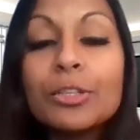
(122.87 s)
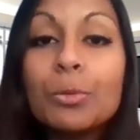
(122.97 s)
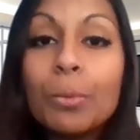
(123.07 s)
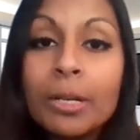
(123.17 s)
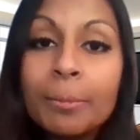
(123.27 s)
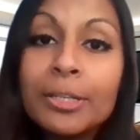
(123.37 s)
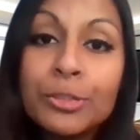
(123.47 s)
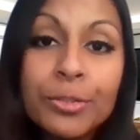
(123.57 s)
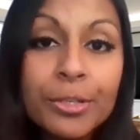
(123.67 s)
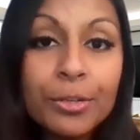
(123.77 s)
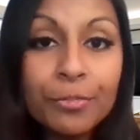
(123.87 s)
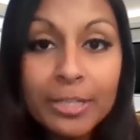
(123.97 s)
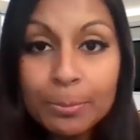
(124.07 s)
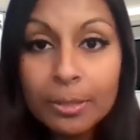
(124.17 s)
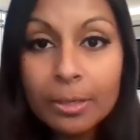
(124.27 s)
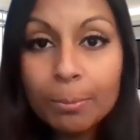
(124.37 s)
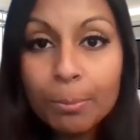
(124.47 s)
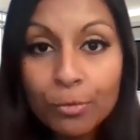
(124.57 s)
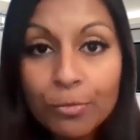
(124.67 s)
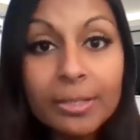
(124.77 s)
you want to make sure that your Facebook
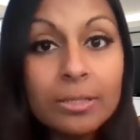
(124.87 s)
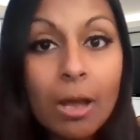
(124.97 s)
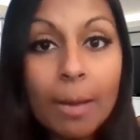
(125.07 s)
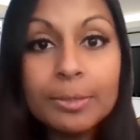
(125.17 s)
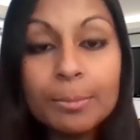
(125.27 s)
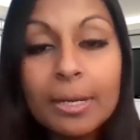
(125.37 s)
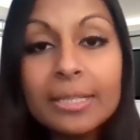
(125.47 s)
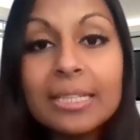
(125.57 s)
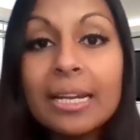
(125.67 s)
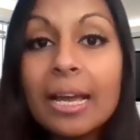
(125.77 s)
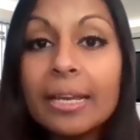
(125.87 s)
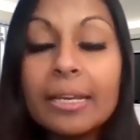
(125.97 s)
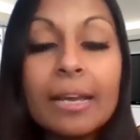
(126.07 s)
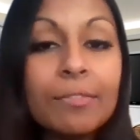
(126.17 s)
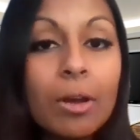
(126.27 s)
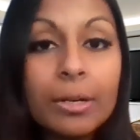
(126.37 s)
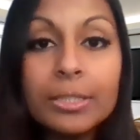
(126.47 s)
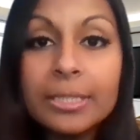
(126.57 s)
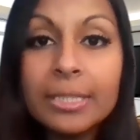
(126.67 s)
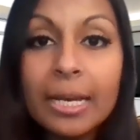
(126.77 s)
profile is optimized. And I have gone
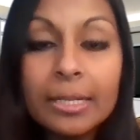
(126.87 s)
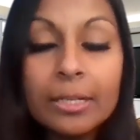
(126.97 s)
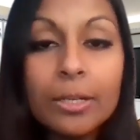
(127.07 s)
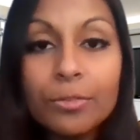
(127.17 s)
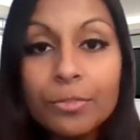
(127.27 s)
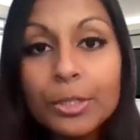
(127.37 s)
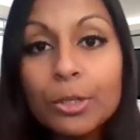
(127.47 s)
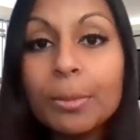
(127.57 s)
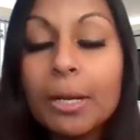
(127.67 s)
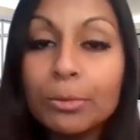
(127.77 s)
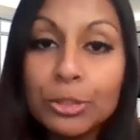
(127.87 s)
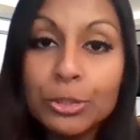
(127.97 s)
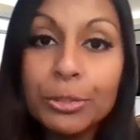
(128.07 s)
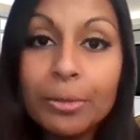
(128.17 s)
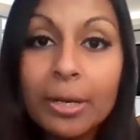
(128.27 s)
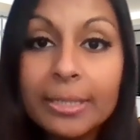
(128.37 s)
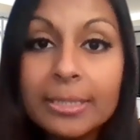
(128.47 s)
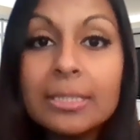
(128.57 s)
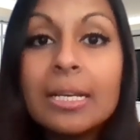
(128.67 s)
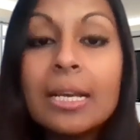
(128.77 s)
into that in another video, but I will show you
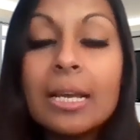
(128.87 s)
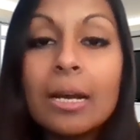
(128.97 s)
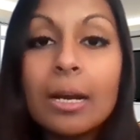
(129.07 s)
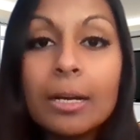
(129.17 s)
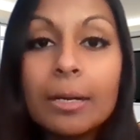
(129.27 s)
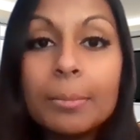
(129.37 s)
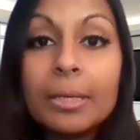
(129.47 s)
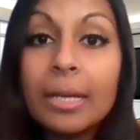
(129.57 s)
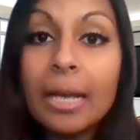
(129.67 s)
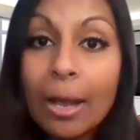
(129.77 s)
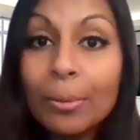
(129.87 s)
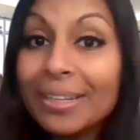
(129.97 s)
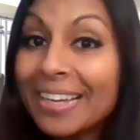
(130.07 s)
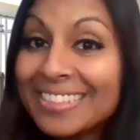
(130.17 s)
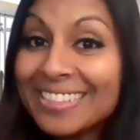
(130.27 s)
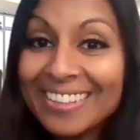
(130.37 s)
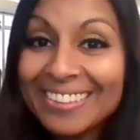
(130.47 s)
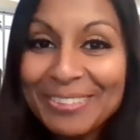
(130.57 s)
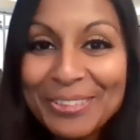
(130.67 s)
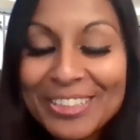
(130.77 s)
guys how
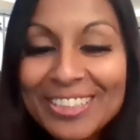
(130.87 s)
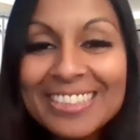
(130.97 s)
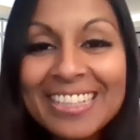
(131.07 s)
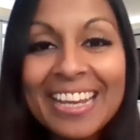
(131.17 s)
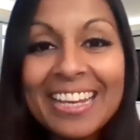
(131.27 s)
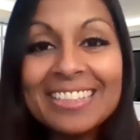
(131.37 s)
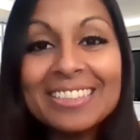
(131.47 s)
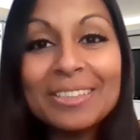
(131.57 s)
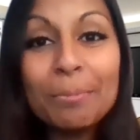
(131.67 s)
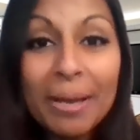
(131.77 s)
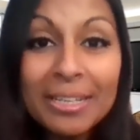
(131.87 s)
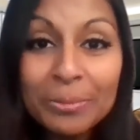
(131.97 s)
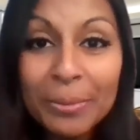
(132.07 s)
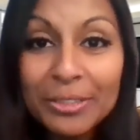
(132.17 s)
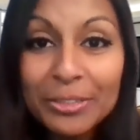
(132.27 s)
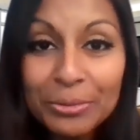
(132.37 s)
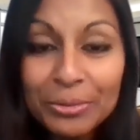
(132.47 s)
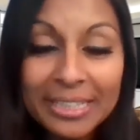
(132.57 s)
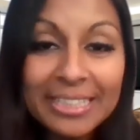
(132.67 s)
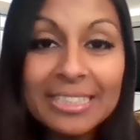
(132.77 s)
exactly it works. And the best way to do
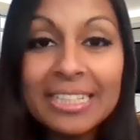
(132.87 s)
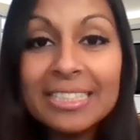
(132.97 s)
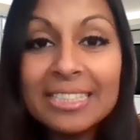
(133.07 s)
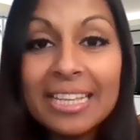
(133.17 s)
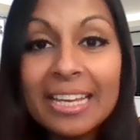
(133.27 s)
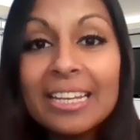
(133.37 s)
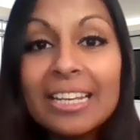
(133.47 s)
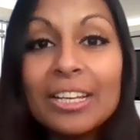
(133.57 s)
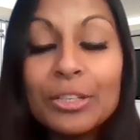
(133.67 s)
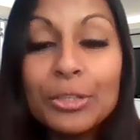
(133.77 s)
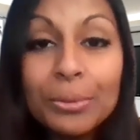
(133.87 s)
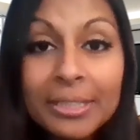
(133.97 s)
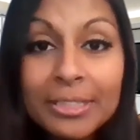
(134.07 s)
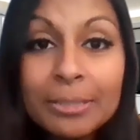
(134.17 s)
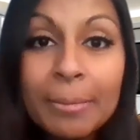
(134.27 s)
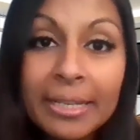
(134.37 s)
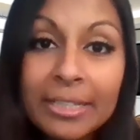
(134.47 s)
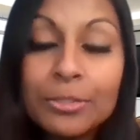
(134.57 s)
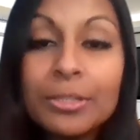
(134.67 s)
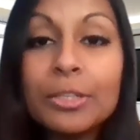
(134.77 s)
things is that you need to make
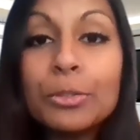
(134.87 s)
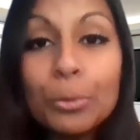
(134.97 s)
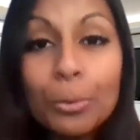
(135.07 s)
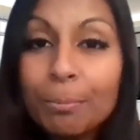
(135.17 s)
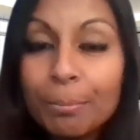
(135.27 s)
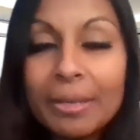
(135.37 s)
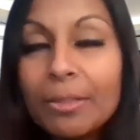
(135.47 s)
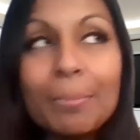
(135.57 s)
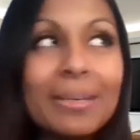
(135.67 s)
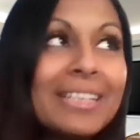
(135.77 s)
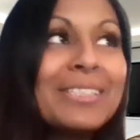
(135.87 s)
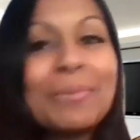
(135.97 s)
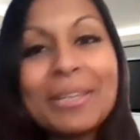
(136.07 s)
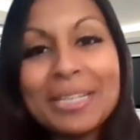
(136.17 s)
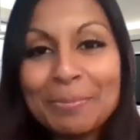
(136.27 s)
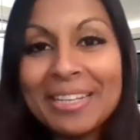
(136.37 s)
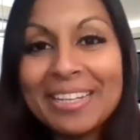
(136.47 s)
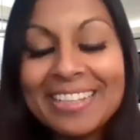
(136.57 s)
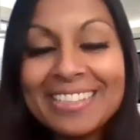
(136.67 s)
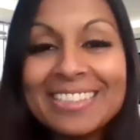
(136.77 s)
it so that the easiest way to explain
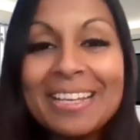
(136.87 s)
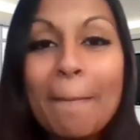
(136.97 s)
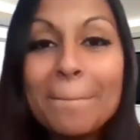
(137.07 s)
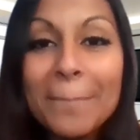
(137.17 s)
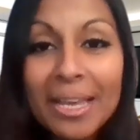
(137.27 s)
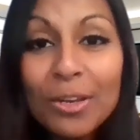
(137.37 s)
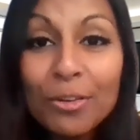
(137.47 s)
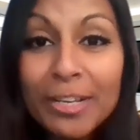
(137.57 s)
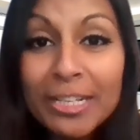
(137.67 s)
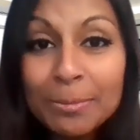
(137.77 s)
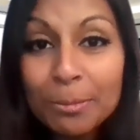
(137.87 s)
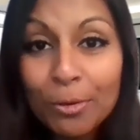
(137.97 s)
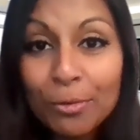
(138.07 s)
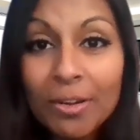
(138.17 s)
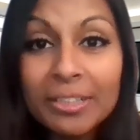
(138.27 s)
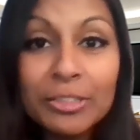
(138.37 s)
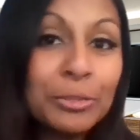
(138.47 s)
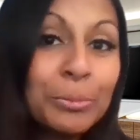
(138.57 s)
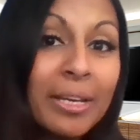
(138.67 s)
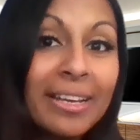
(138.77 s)
it is make your Facebook profile
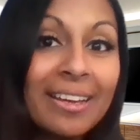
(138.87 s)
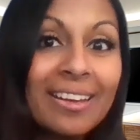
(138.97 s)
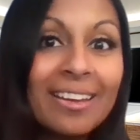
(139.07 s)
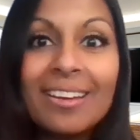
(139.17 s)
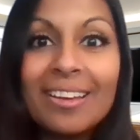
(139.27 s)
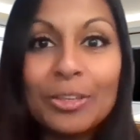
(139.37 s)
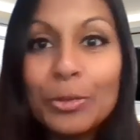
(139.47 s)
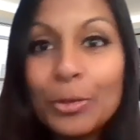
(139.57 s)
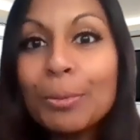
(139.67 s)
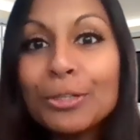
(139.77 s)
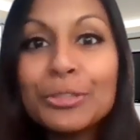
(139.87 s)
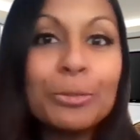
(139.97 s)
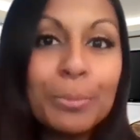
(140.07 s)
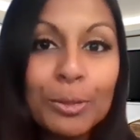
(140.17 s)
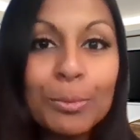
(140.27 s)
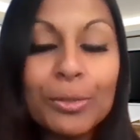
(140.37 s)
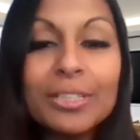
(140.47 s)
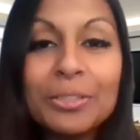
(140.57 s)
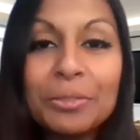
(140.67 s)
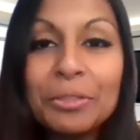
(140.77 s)
into like your personal
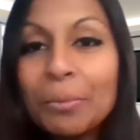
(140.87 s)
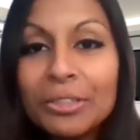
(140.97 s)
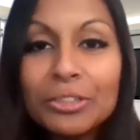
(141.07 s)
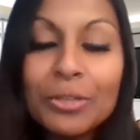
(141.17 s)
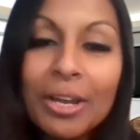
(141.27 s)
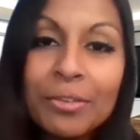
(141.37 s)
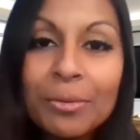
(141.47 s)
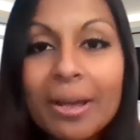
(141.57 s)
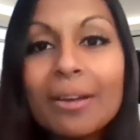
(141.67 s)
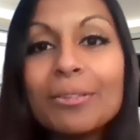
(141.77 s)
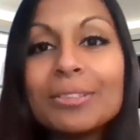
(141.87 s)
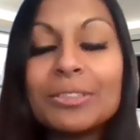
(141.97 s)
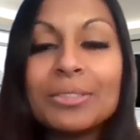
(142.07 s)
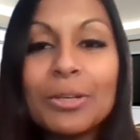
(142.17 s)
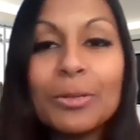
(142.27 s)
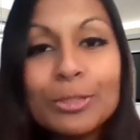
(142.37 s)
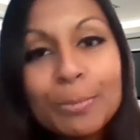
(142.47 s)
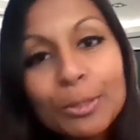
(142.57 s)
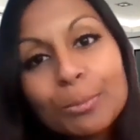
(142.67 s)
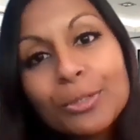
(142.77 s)
billboard. So when you're driving around and you see all those
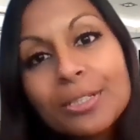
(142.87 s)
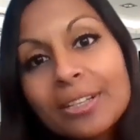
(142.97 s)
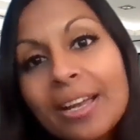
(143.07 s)
billboards,